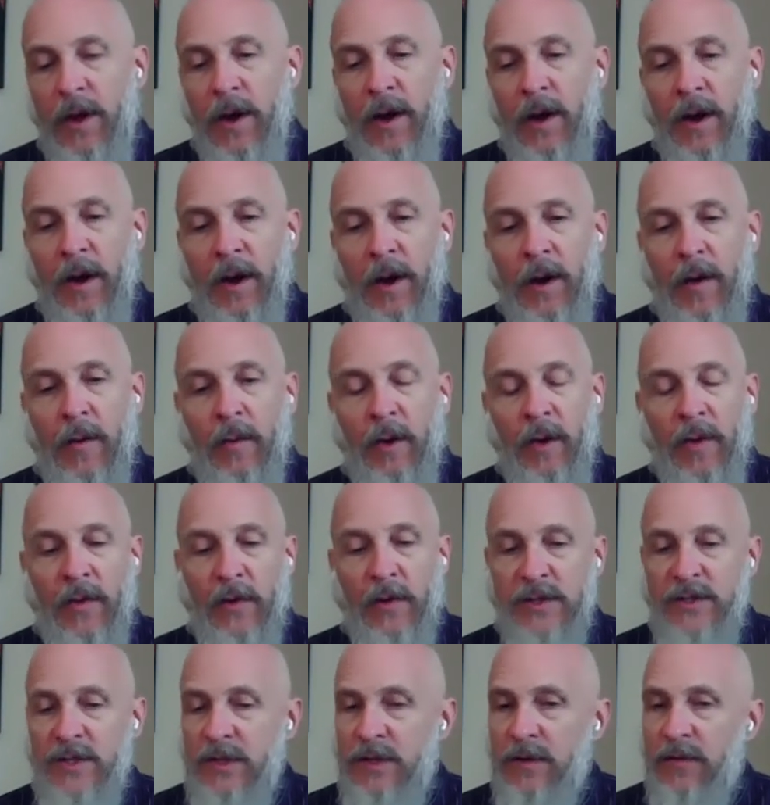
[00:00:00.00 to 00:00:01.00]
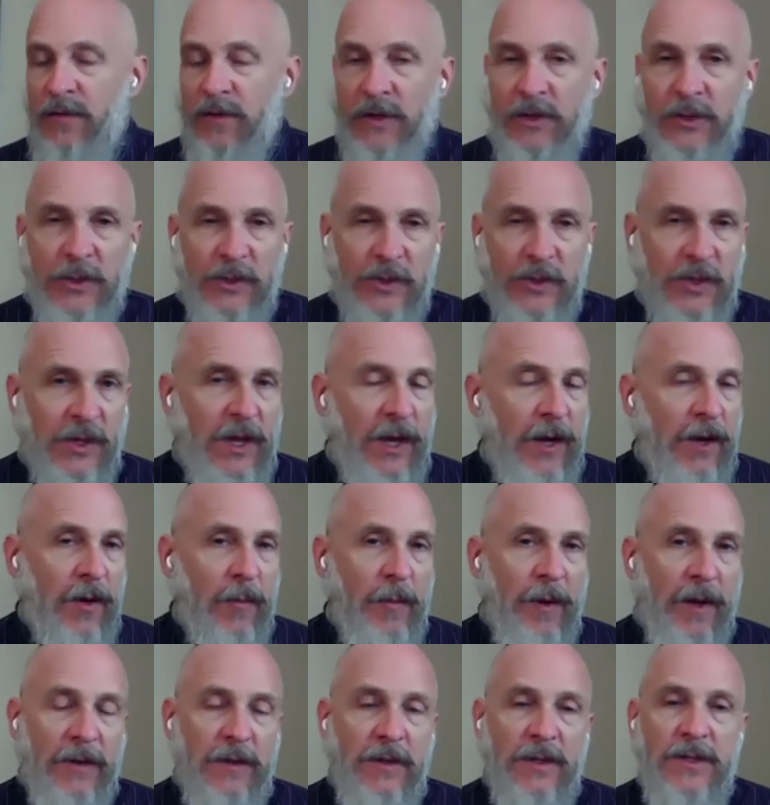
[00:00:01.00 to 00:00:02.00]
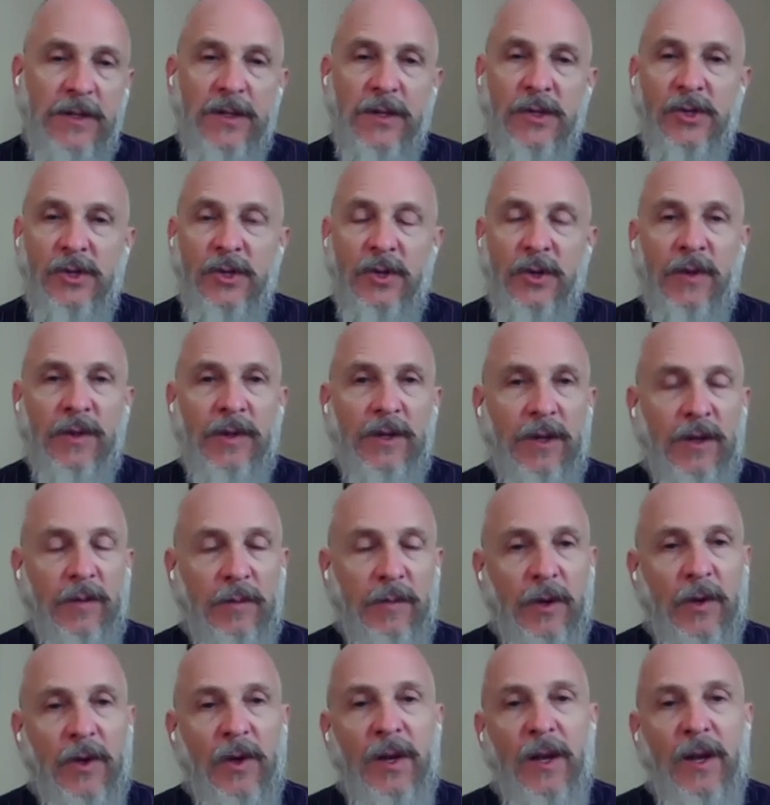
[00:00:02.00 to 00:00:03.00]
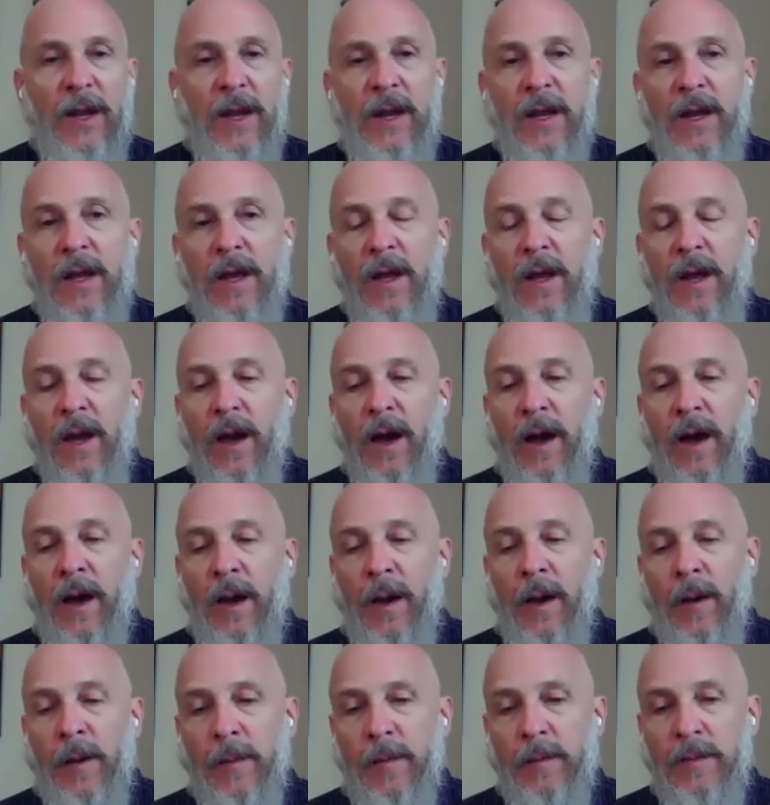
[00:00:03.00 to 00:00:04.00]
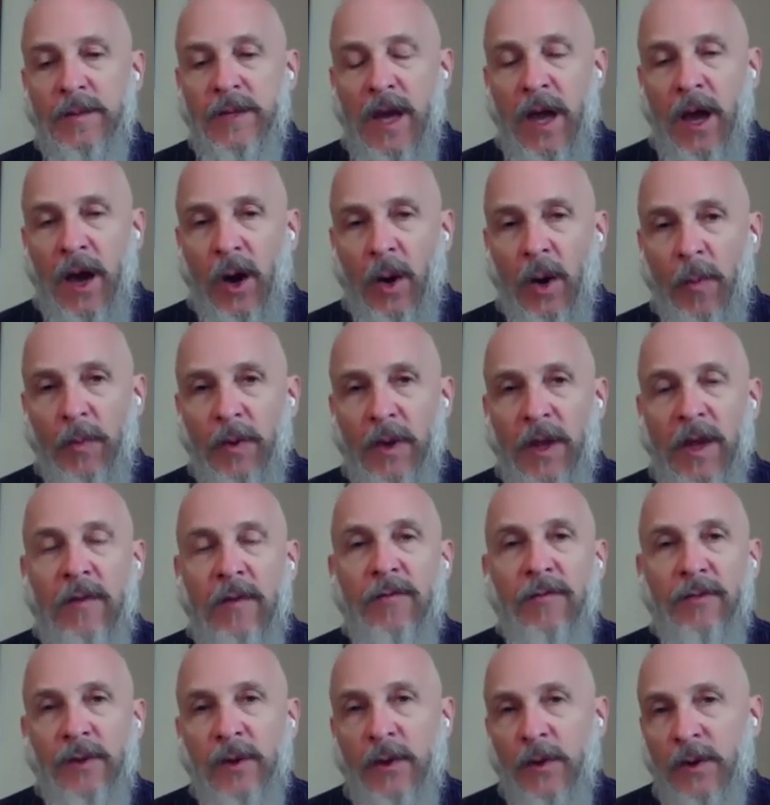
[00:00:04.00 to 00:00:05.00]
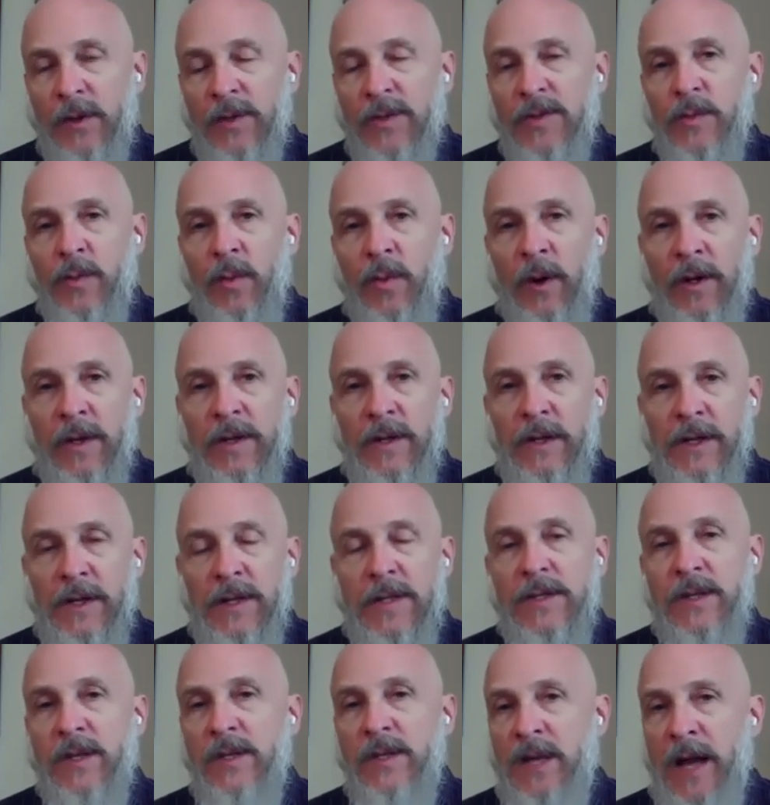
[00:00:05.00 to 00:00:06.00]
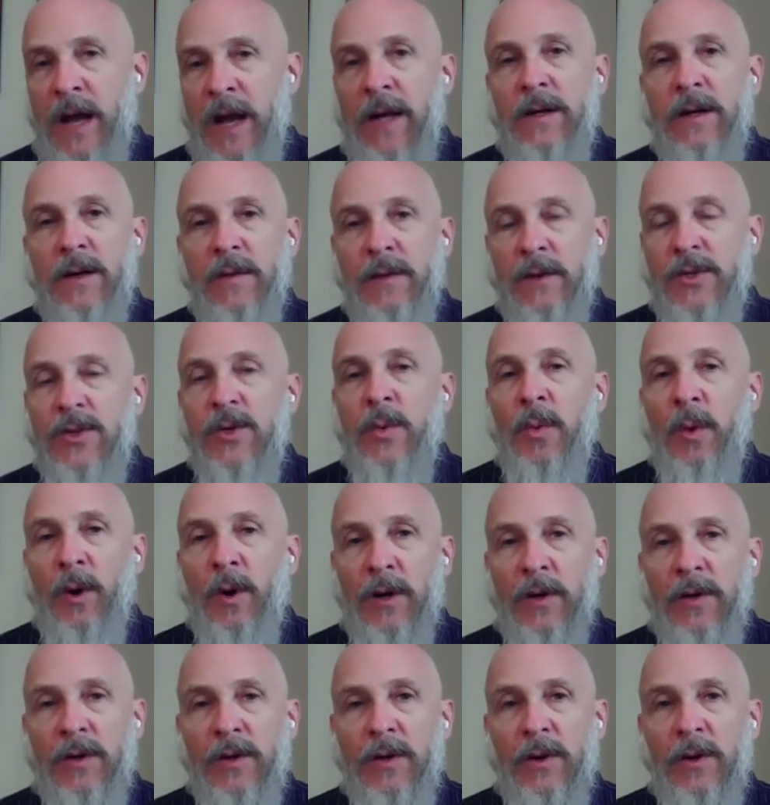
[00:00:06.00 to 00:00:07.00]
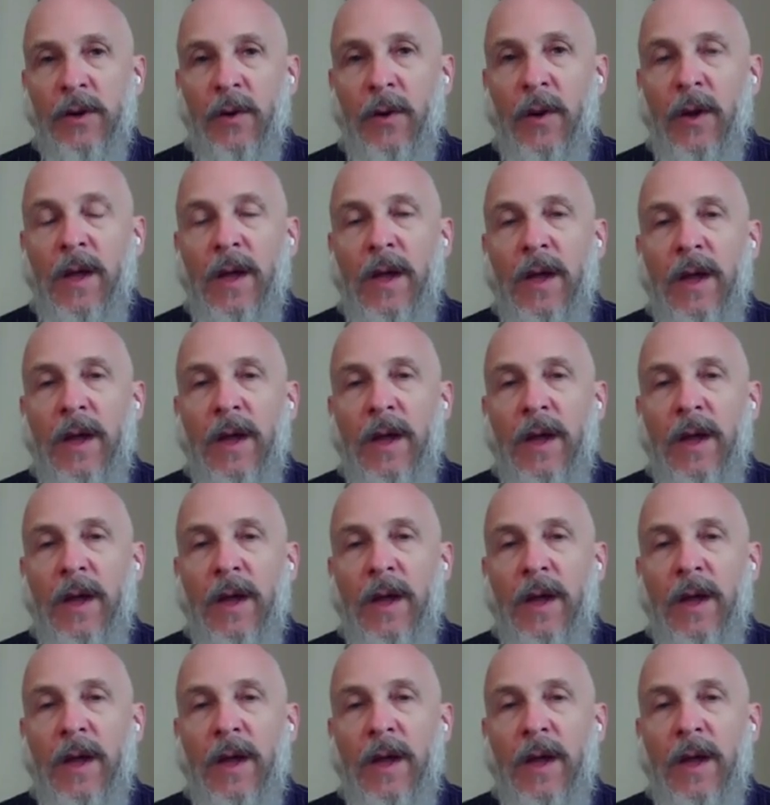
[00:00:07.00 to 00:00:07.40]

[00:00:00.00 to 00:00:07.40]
whether it's individuals that care about this issue in the community, to help influence what it is exactly that you want to do.